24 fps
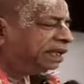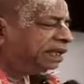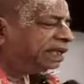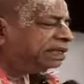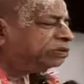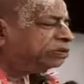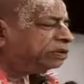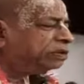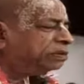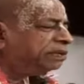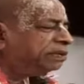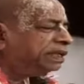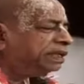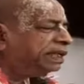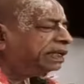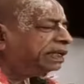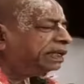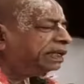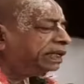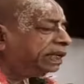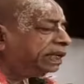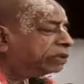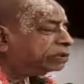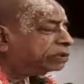It should be
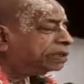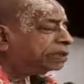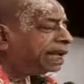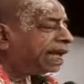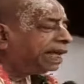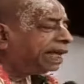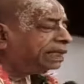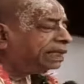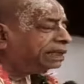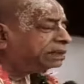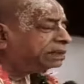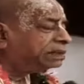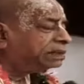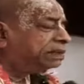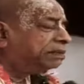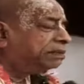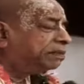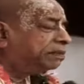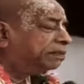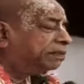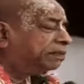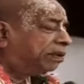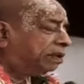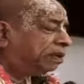utilized
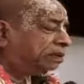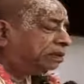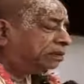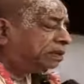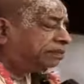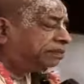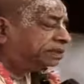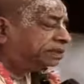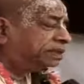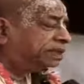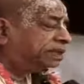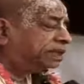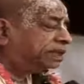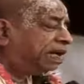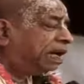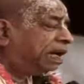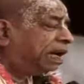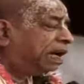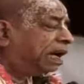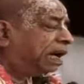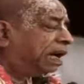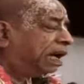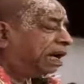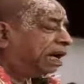for
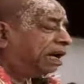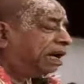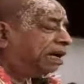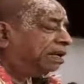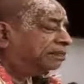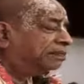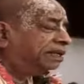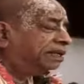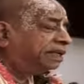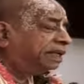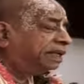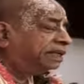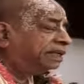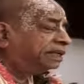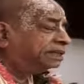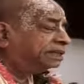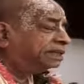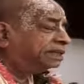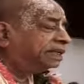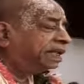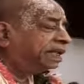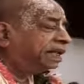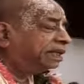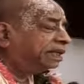tapasya, for
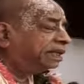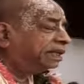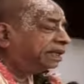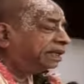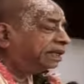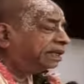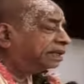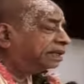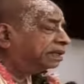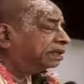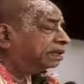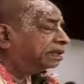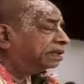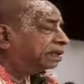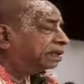understanding